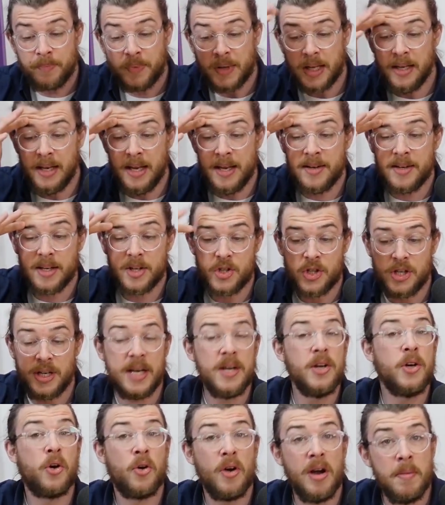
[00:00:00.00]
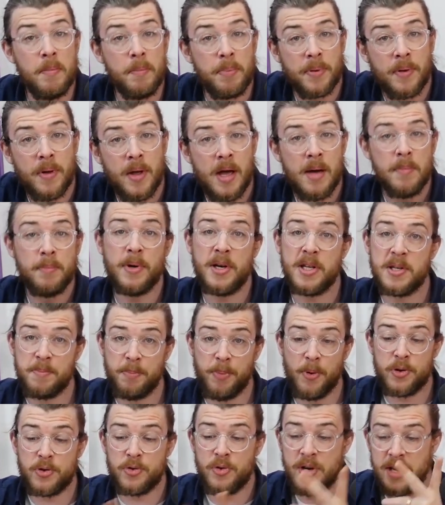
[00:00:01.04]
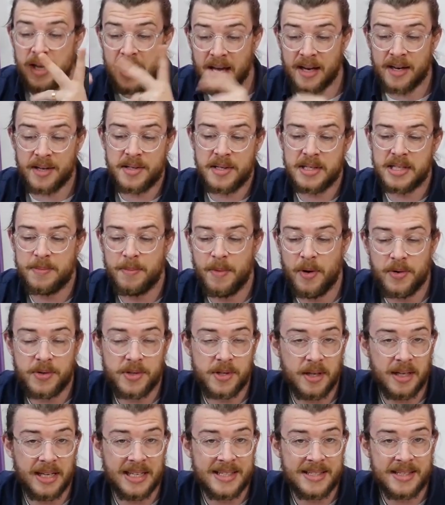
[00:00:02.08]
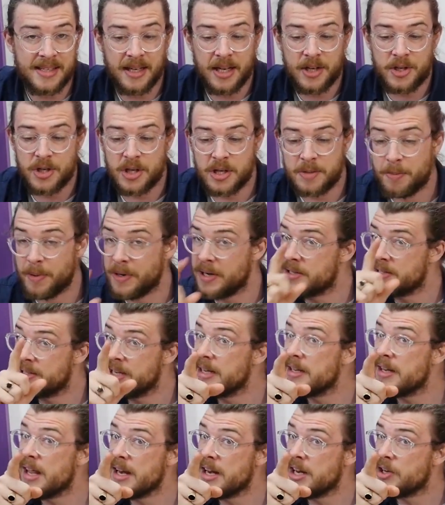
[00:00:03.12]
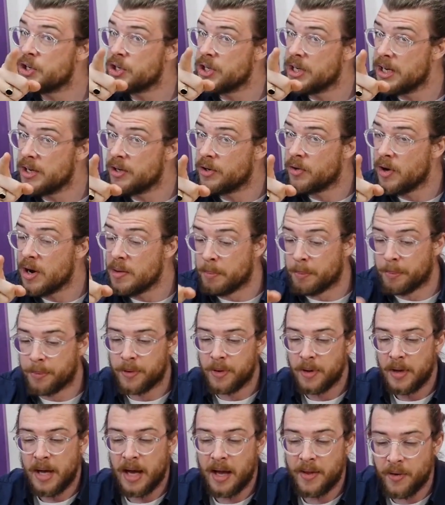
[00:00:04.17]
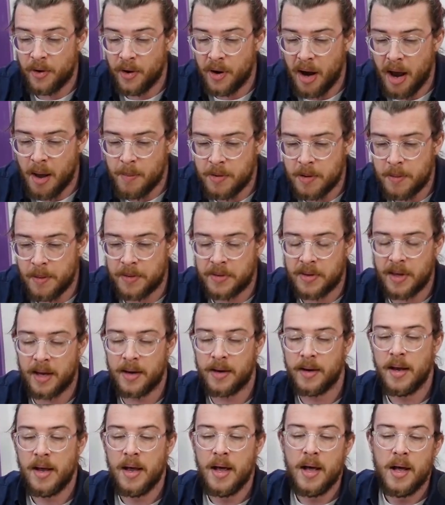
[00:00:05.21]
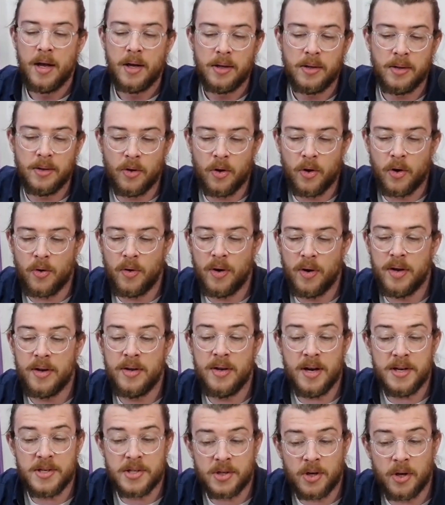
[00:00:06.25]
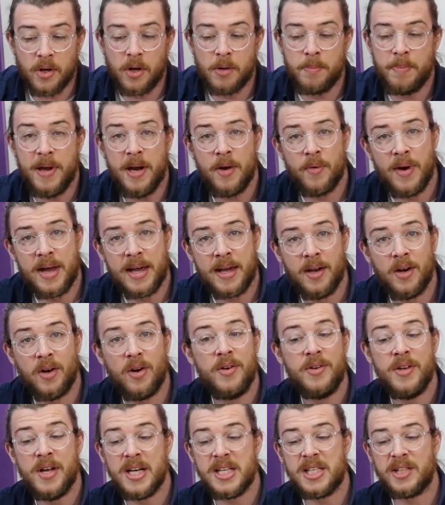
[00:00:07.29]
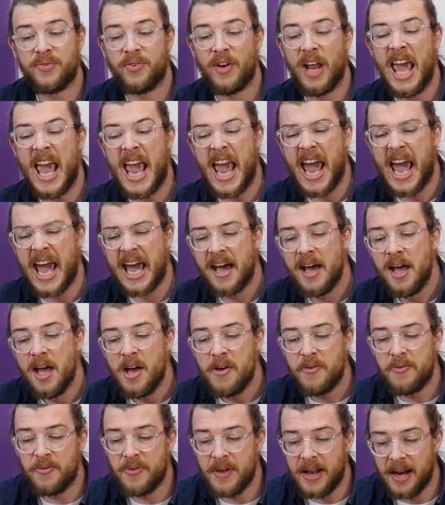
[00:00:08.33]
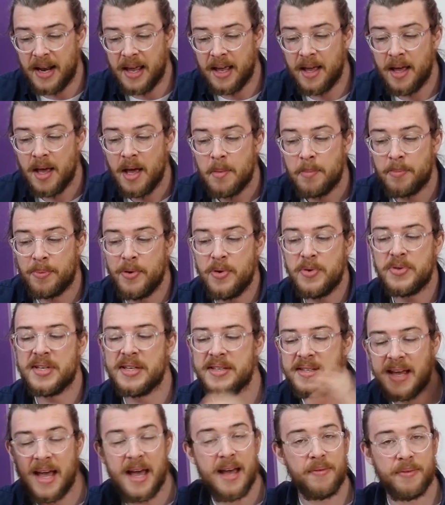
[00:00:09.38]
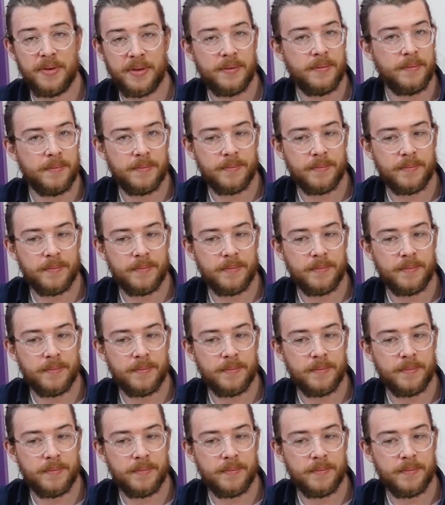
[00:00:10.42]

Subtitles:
Linda. She didn't crimp, but it's buttery and it's a samosa. It's delicious, but she didn't crimp, and they're not happy about that. Laura. Nice colour. Bit irregular. Nice flake. Filling. Prue says heaven.